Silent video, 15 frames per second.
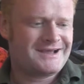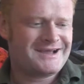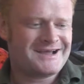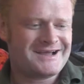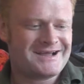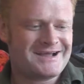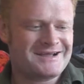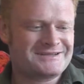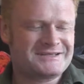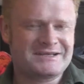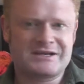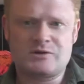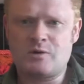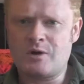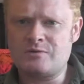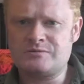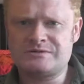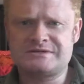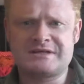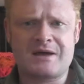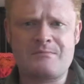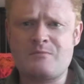To quote
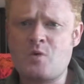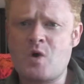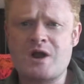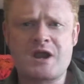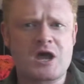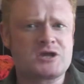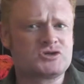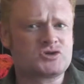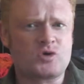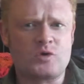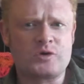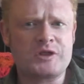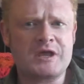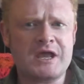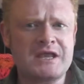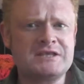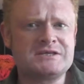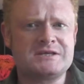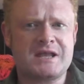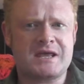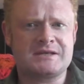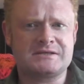someone I saw on the
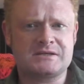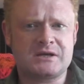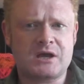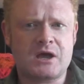internet,